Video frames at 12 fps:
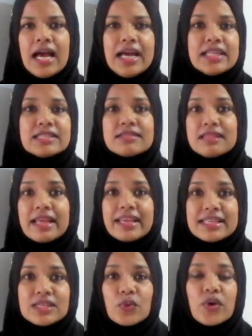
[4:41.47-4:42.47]
It's, like
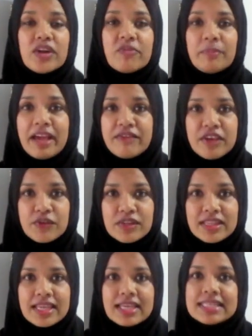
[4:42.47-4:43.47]
I said, one of my favorite
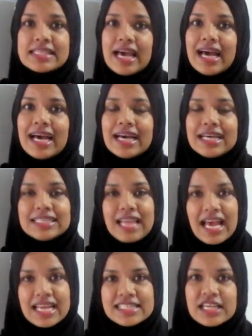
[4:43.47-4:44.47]
things, and
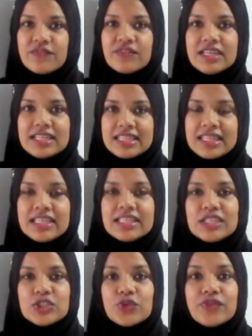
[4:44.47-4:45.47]
I definitely think
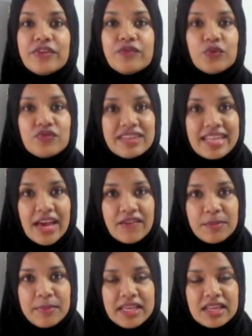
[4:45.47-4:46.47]
that if you've never
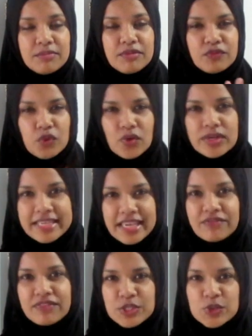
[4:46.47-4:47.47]
made it before,
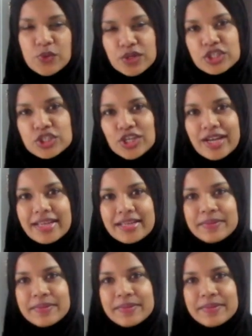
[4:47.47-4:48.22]
give this one a try.